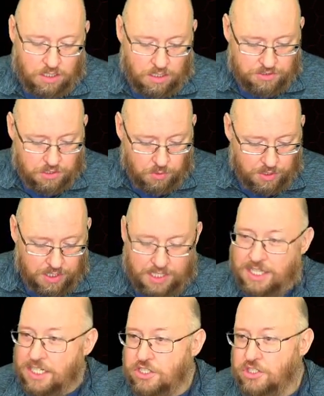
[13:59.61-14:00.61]
so that it could
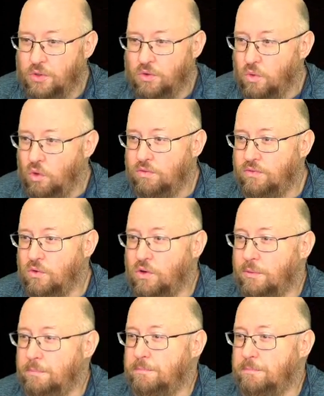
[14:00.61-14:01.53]
get into a roll form.